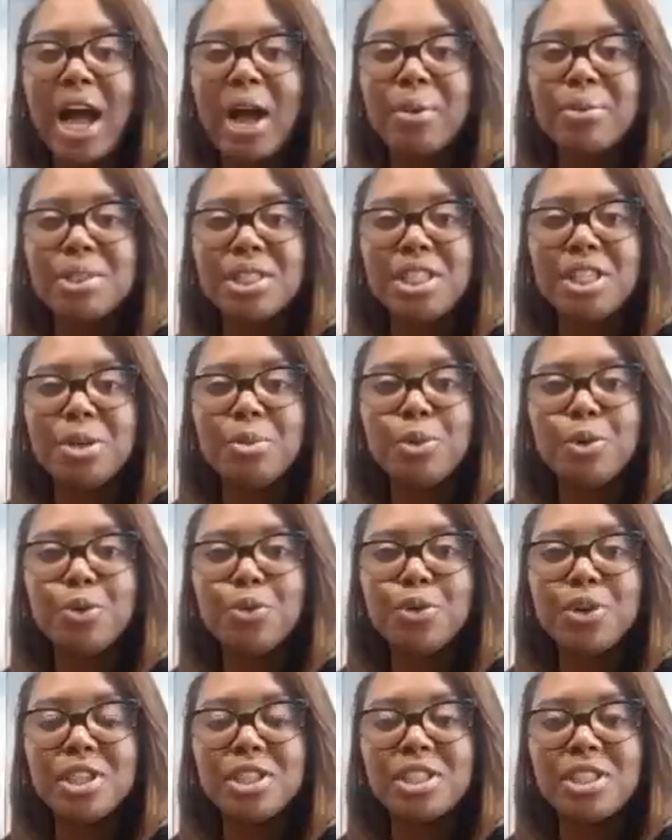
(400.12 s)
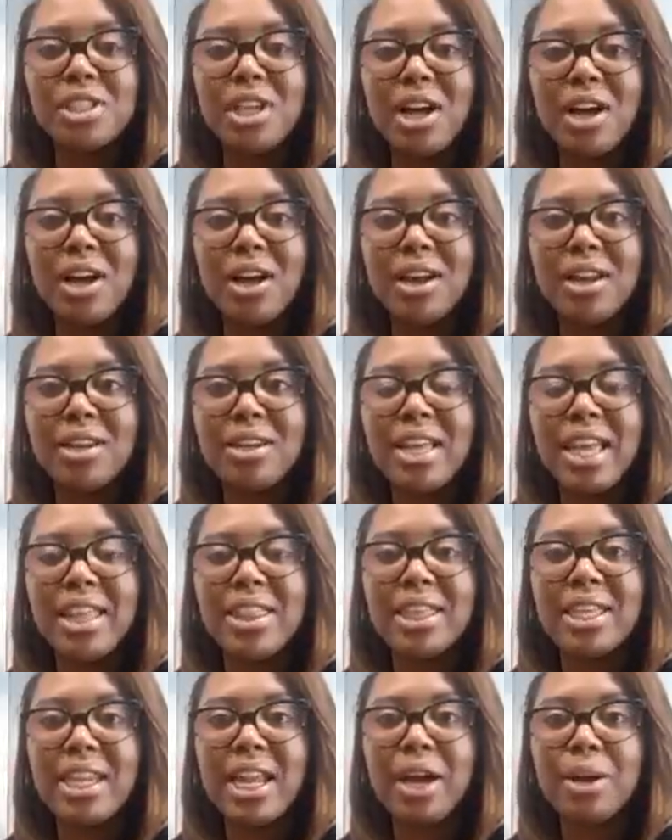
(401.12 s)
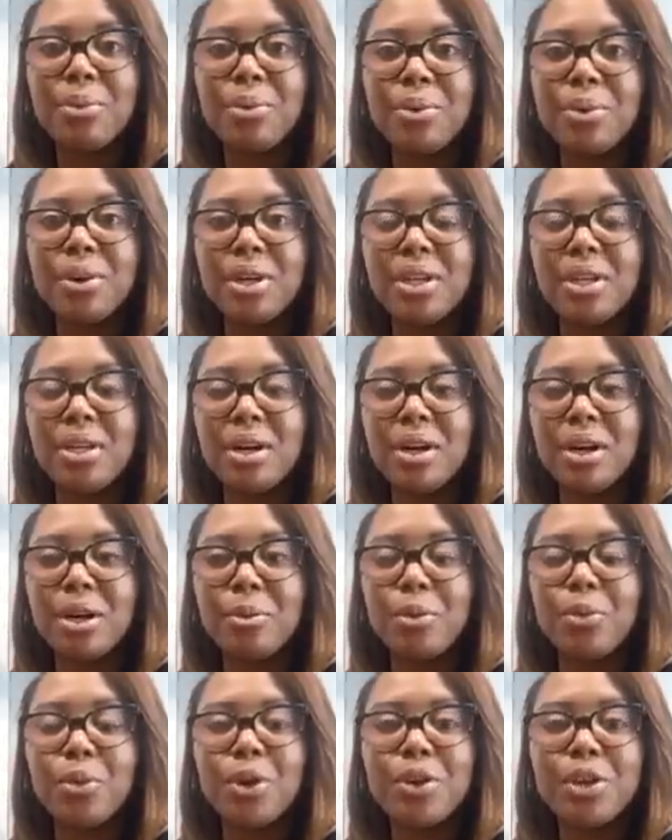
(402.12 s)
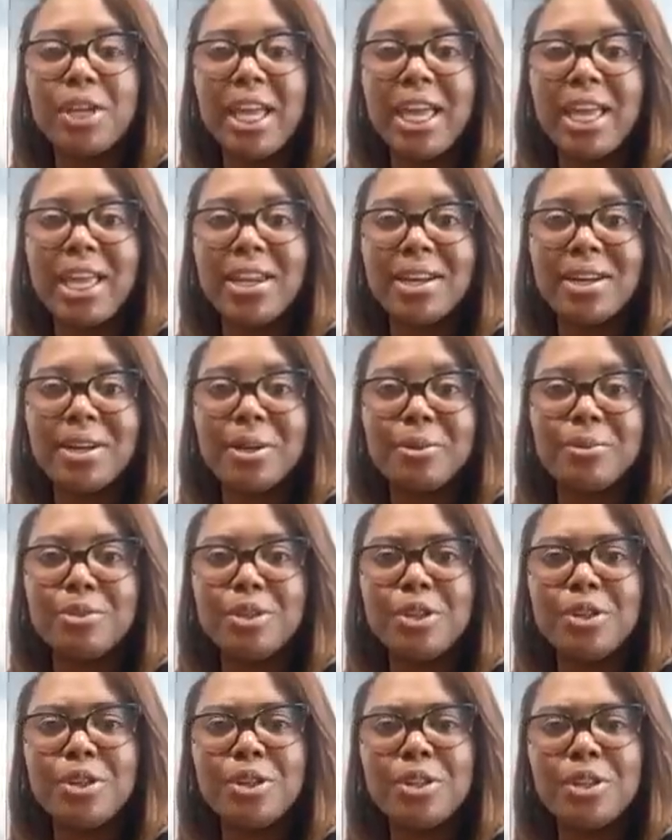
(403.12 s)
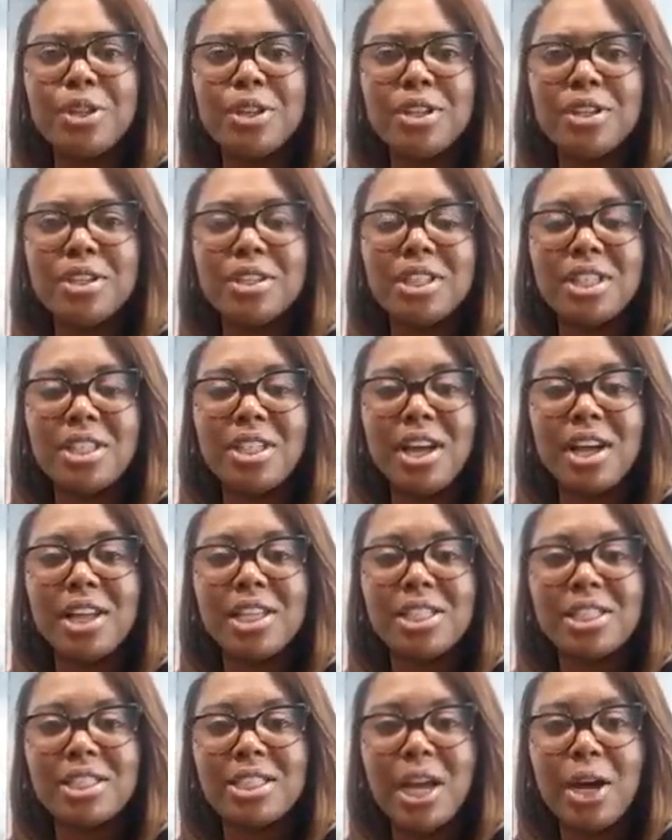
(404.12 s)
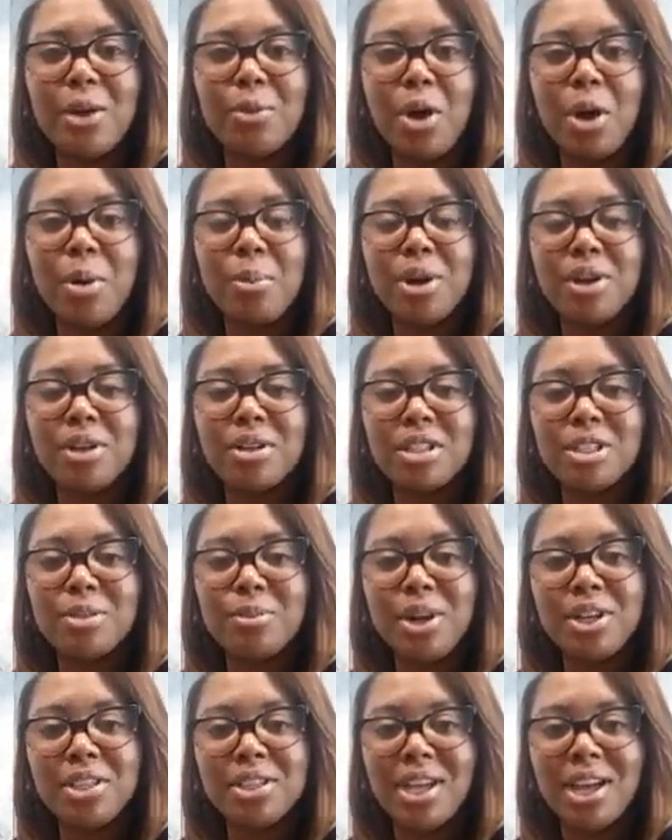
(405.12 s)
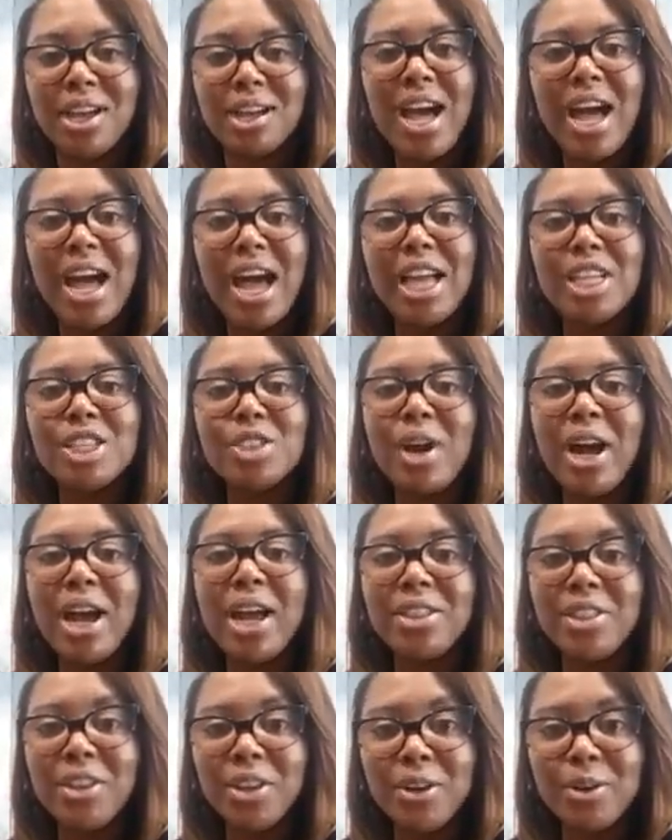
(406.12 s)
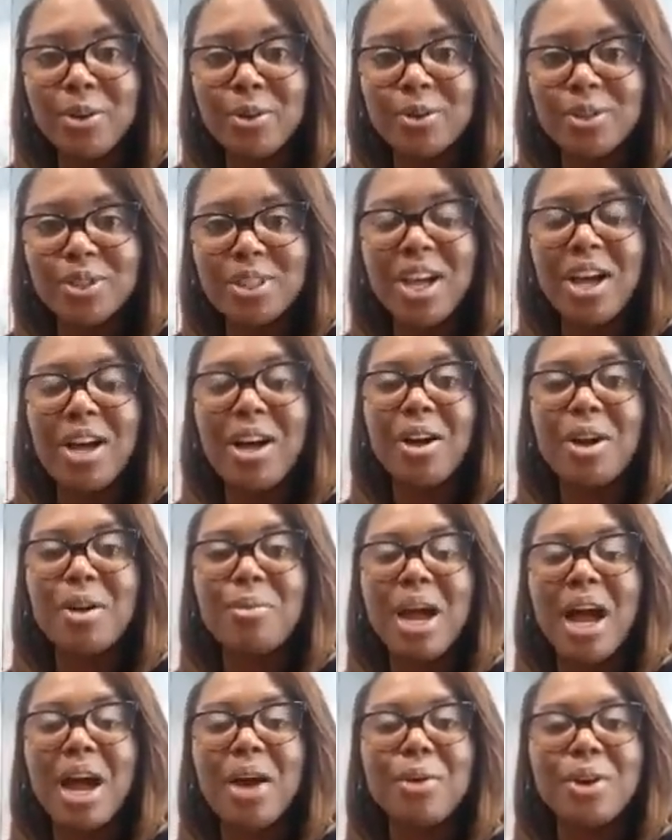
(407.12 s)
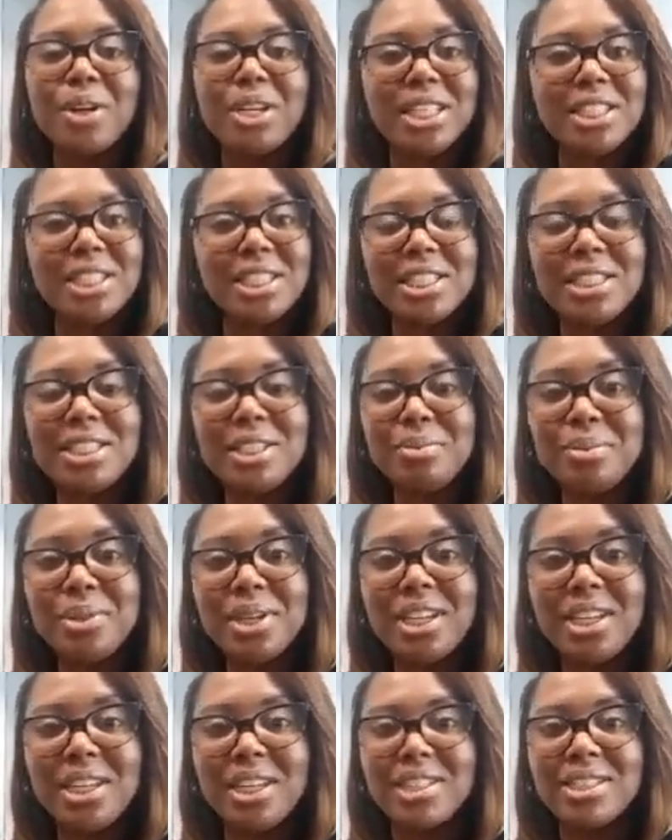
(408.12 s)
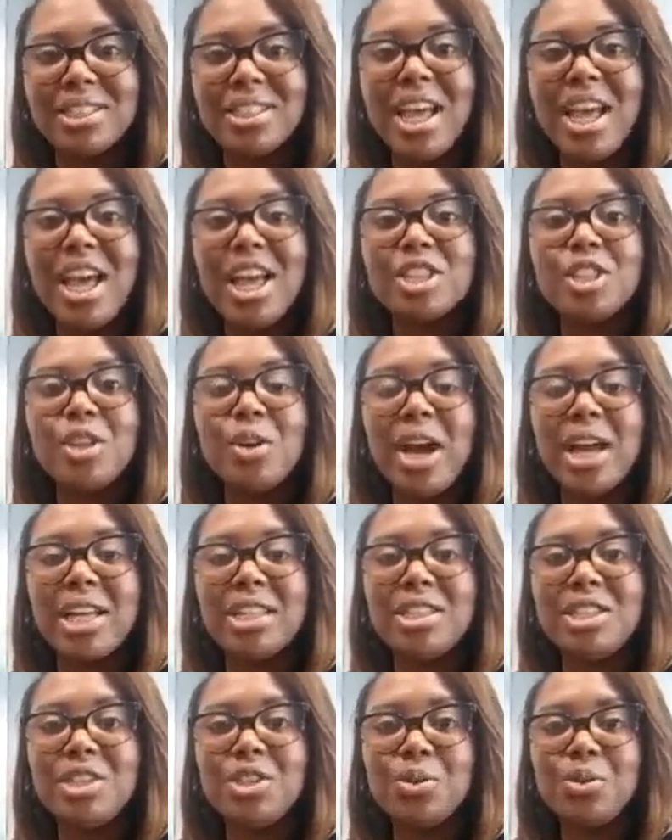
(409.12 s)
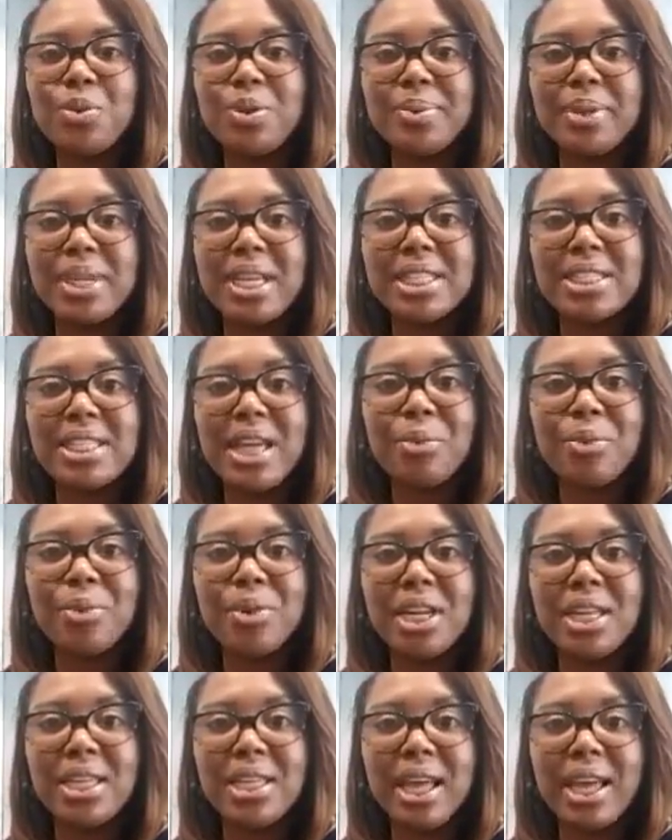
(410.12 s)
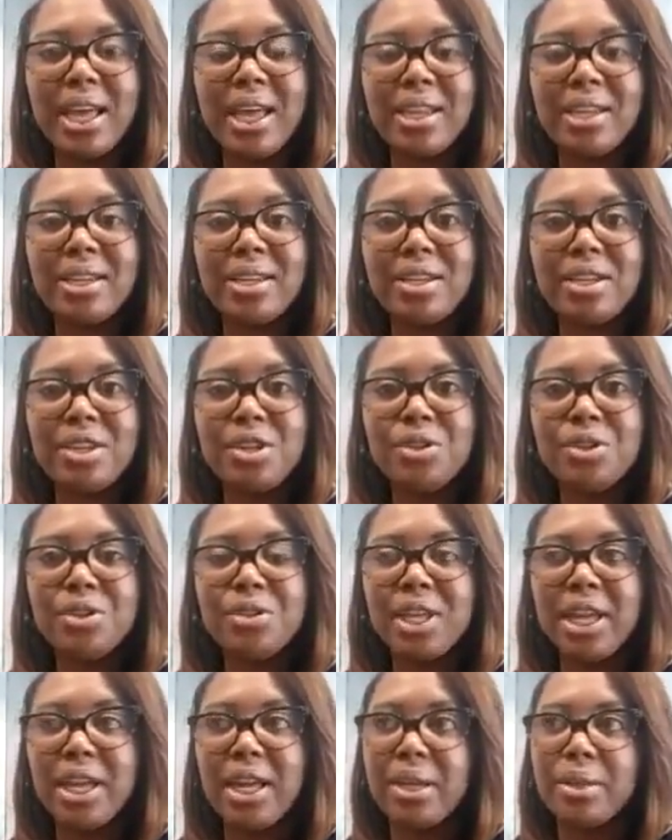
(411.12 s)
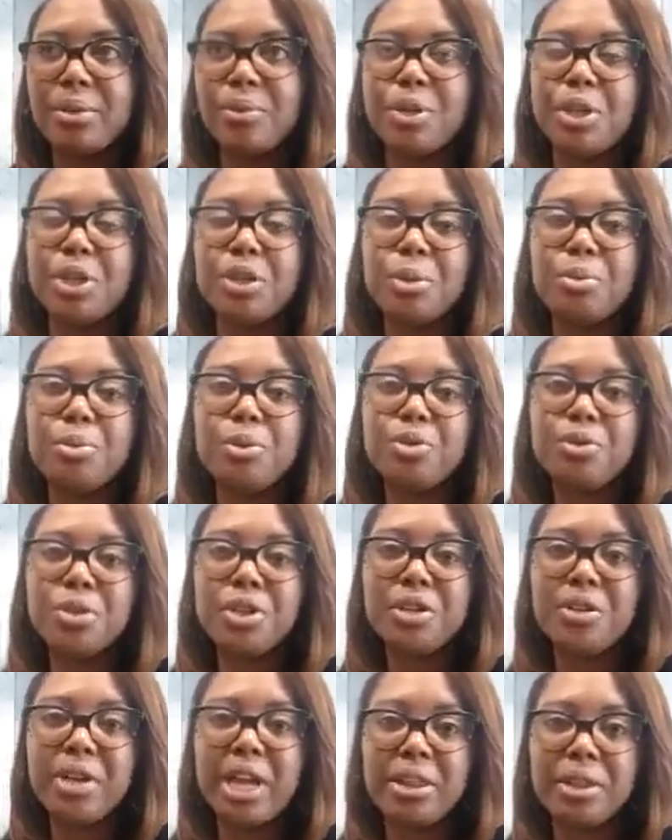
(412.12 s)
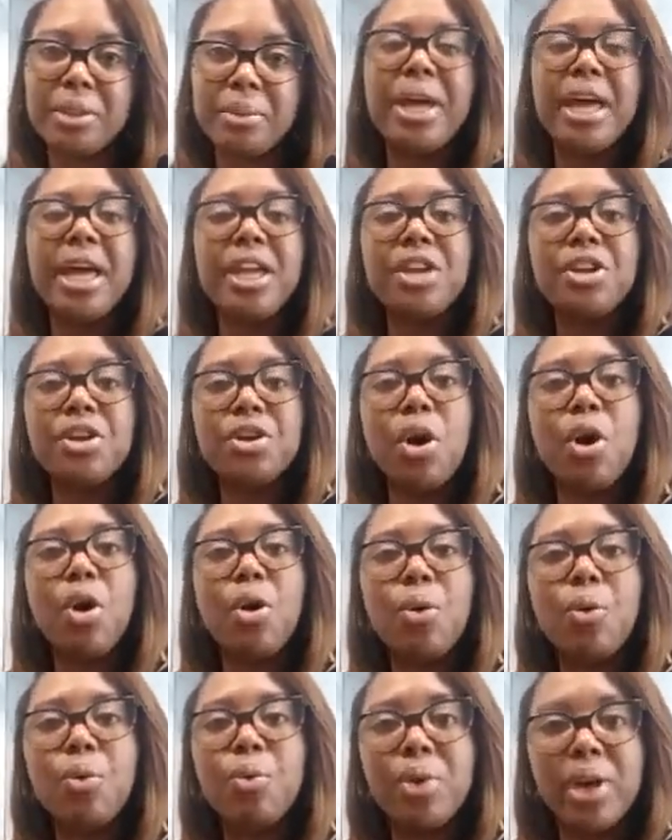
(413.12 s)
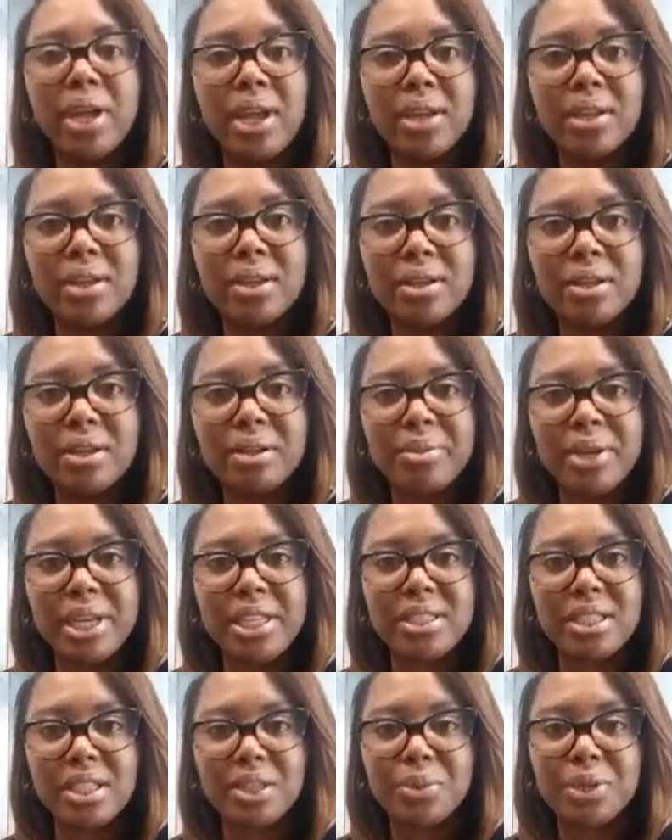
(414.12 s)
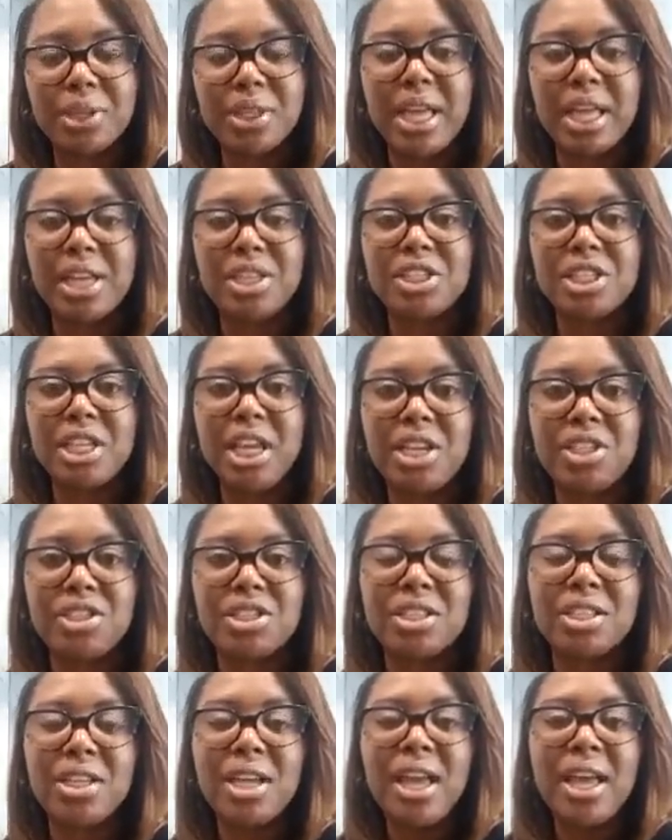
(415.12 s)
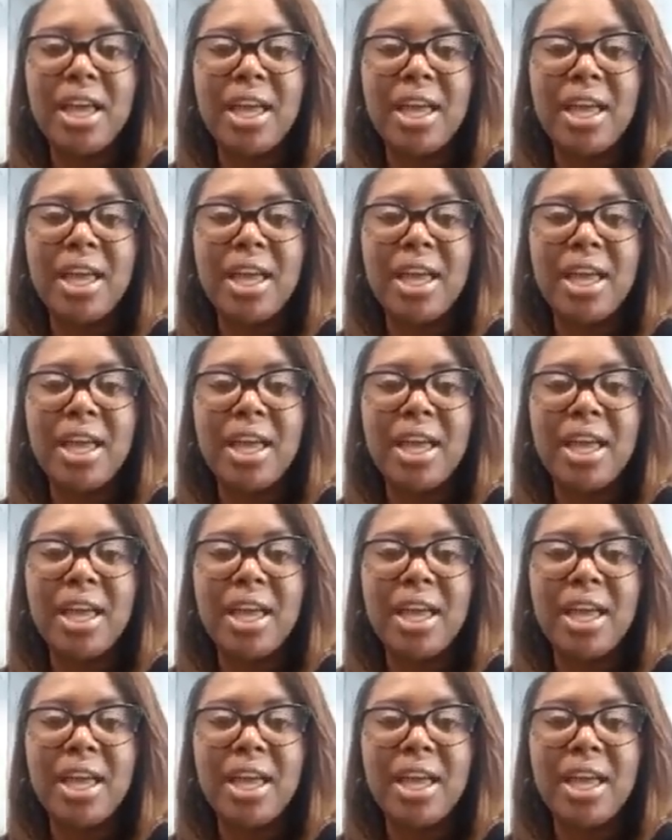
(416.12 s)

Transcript: i was in a booth rental salon and then i would um work at um you know the salons inside walmart SmartStyle yeah. i tried those um i worked at jc penney's so okay. i feel because i wanted that you know that when you're a booth renter you have to pay your own way basically with education.